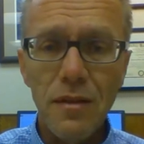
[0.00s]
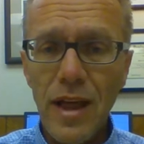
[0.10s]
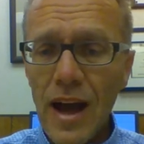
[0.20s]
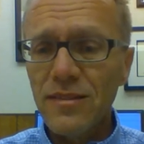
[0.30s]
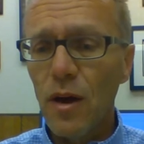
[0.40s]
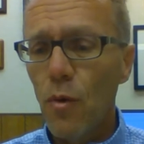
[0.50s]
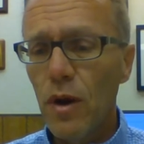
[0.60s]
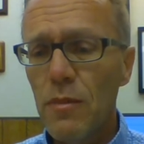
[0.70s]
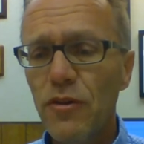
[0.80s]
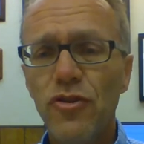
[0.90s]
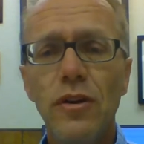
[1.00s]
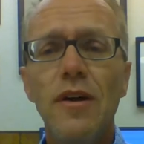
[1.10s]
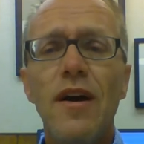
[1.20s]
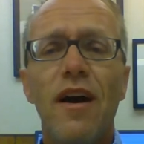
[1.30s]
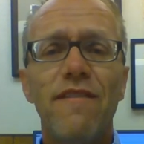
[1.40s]
Last, I want to mention
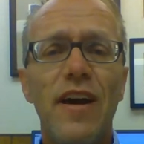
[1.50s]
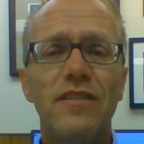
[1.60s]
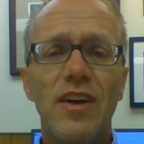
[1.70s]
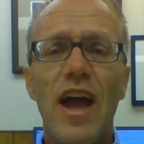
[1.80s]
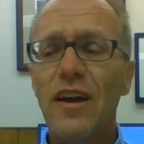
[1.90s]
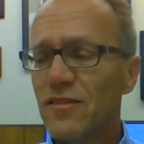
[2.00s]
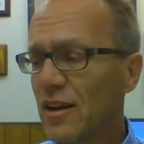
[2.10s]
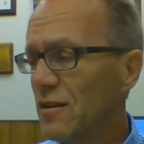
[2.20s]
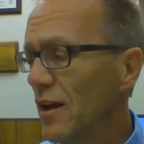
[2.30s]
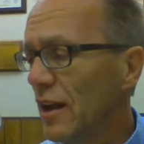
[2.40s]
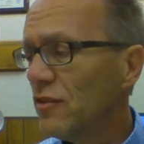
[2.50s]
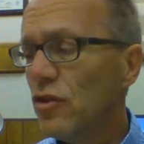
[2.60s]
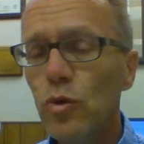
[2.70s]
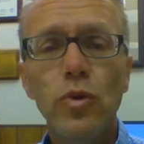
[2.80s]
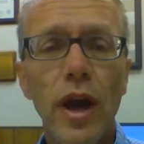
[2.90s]
a fantastic night
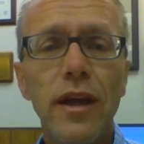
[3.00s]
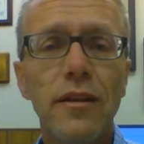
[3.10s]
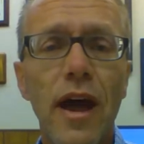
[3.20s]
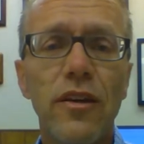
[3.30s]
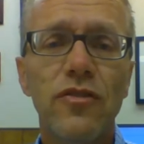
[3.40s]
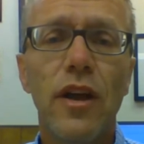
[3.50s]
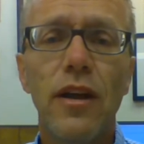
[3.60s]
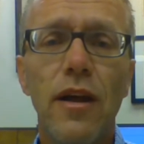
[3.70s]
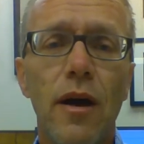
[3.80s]
to unite last night.